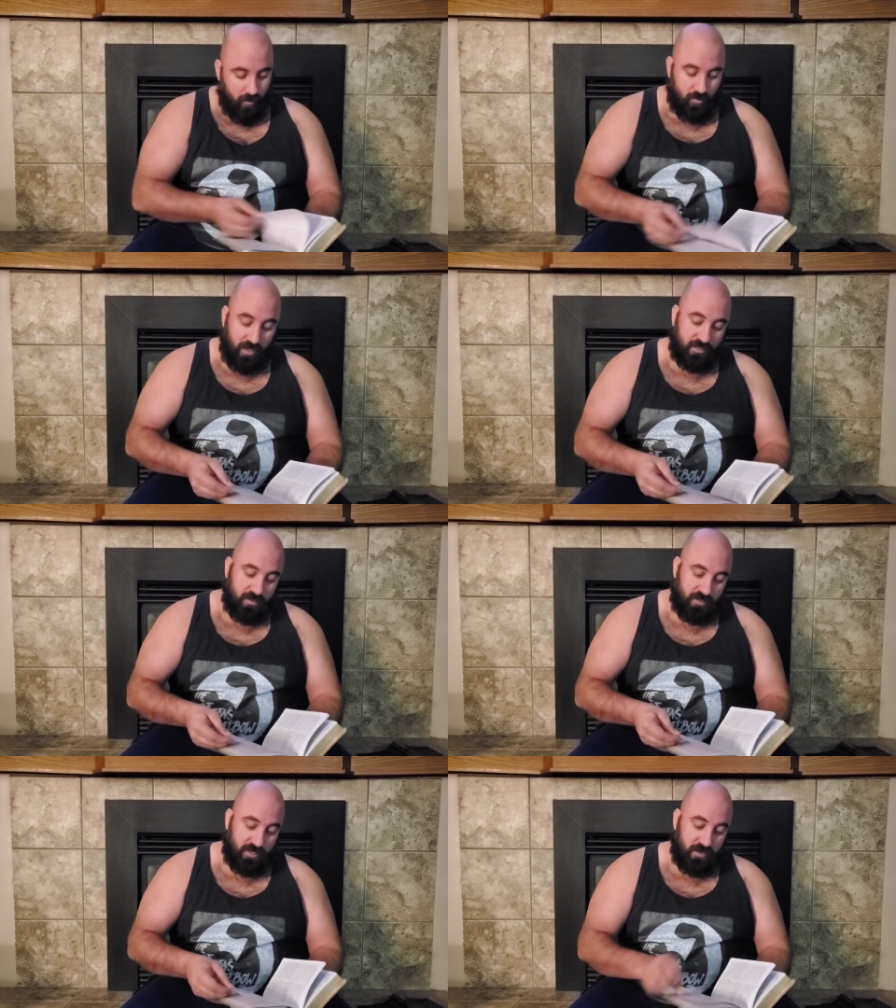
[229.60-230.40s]
oh, that's
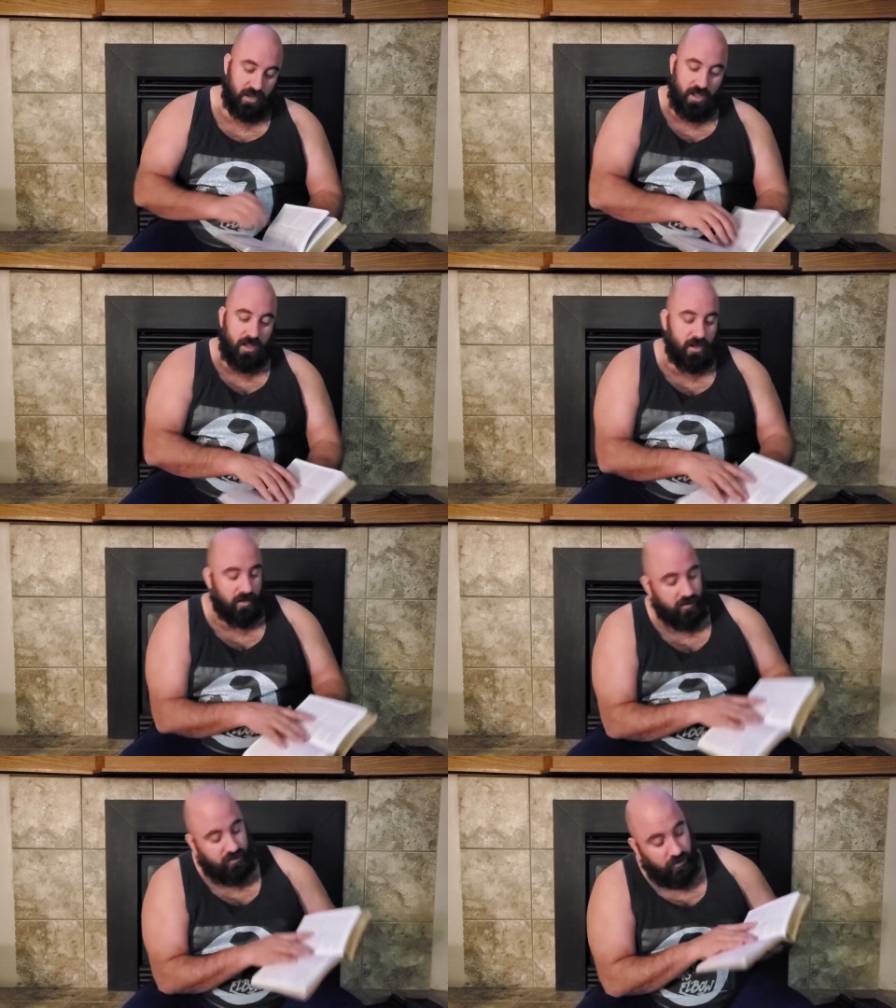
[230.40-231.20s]
13.
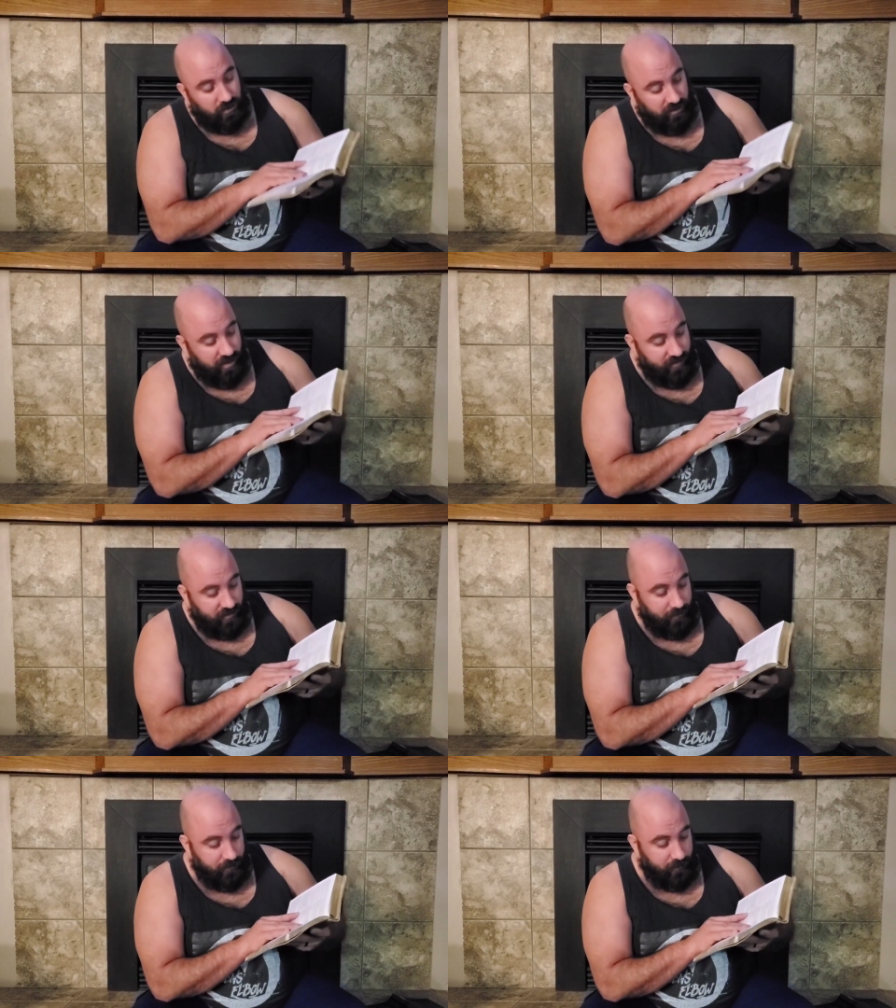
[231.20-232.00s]
Here's Luke
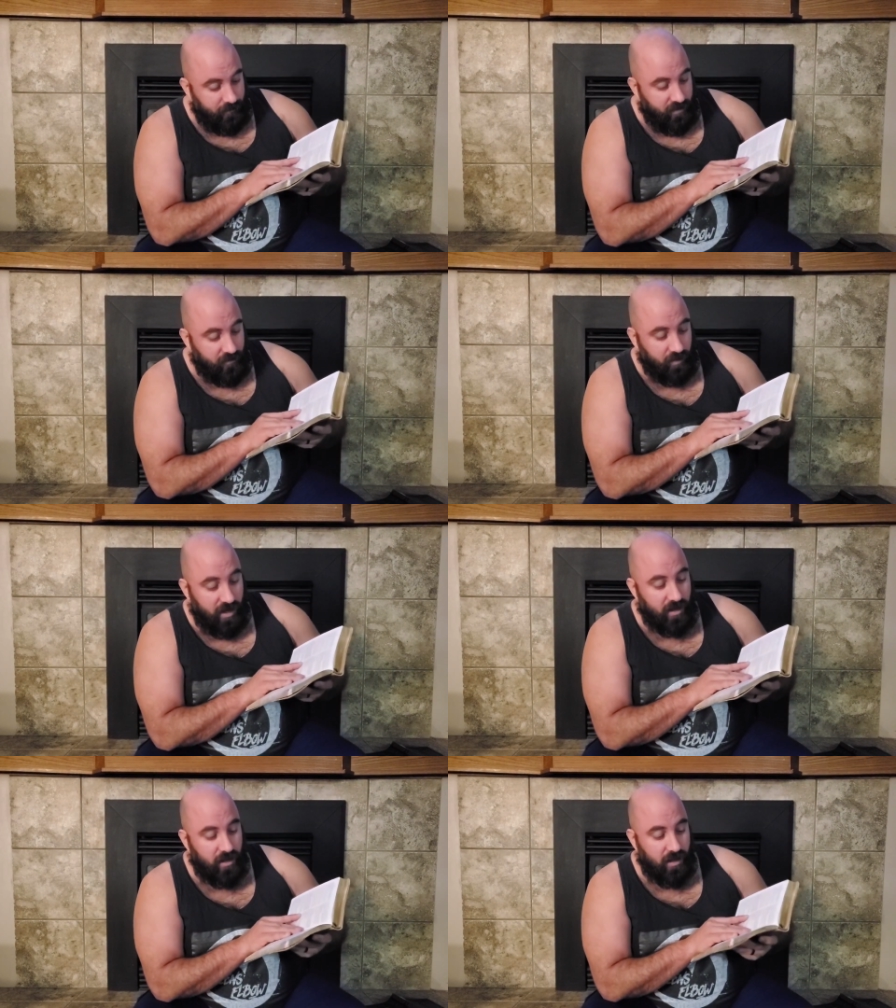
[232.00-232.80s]
11,
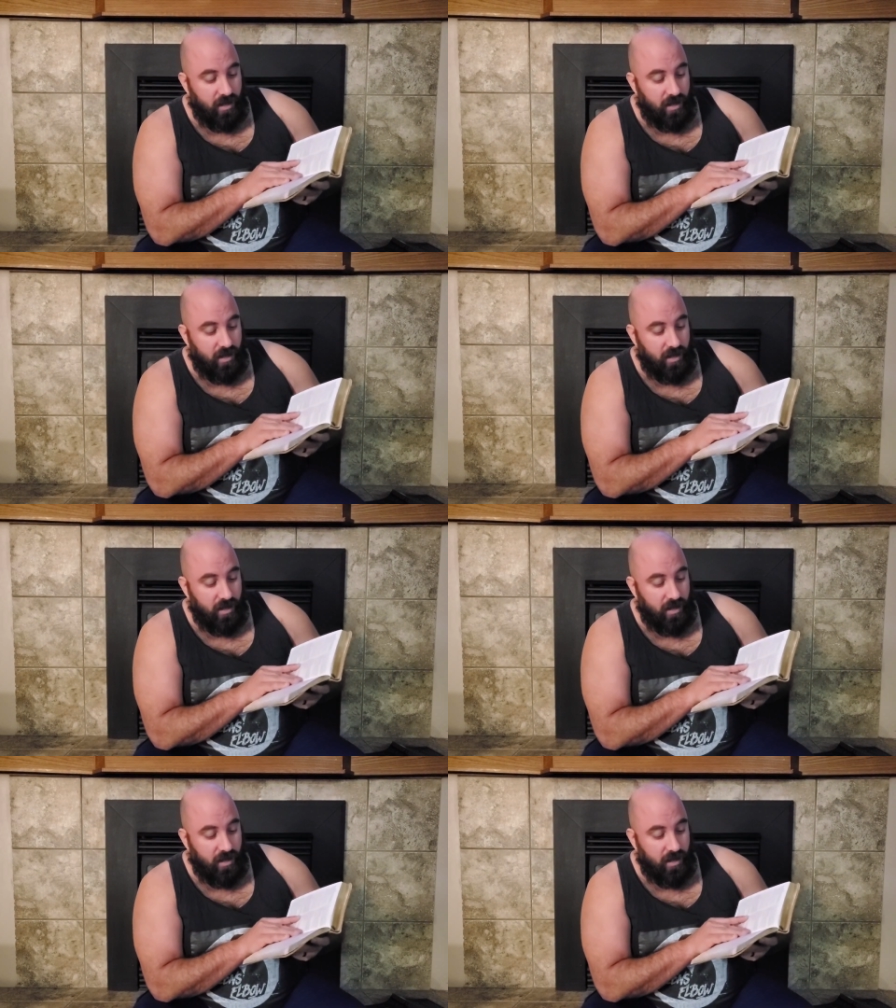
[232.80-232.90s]
right?